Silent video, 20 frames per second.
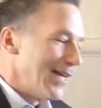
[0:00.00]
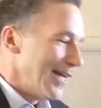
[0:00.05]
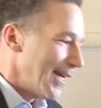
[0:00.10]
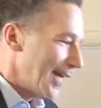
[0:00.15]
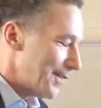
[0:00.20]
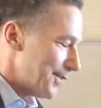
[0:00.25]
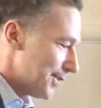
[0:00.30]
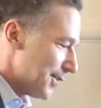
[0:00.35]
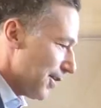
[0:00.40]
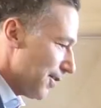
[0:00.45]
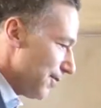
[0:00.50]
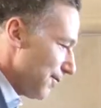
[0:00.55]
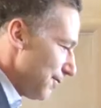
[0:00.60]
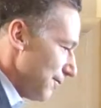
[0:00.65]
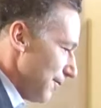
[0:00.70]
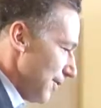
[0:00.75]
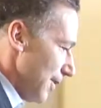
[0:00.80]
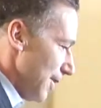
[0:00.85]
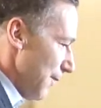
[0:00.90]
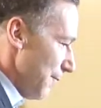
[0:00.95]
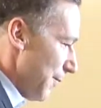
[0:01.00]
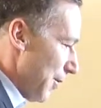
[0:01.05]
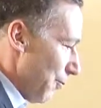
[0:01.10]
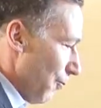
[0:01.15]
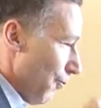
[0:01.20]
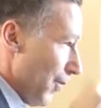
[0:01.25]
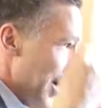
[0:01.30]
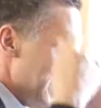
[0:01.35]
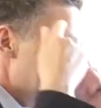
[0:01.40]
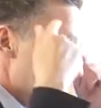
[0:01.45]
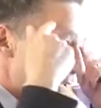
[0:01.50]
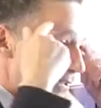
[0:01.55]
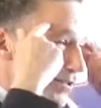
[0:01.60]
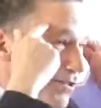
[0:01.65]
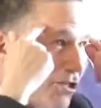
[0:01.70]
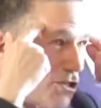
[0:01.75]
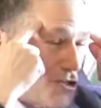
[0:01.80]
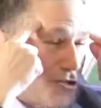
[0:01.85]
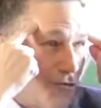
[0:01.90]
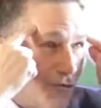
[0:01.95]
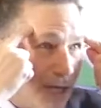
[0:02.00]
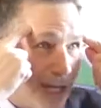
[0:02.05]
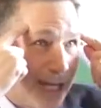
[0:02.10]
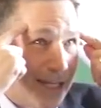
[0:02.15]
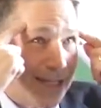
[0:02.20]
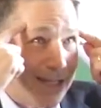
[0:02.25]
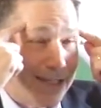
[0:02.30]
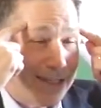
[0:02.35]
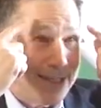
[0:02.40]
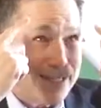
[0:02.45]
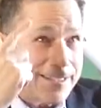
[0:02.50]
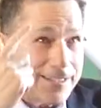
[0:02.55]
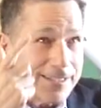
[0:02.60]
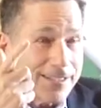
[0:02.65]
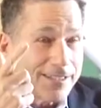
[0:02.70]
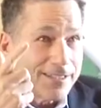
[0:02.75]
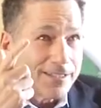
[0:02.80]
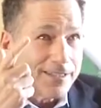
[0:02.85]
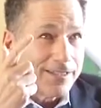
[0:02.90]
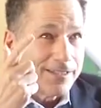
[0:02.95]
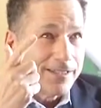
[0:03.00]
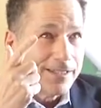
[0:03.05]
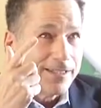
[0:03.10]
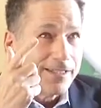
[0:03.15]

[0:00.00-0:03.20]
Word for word: And so, but once you can listen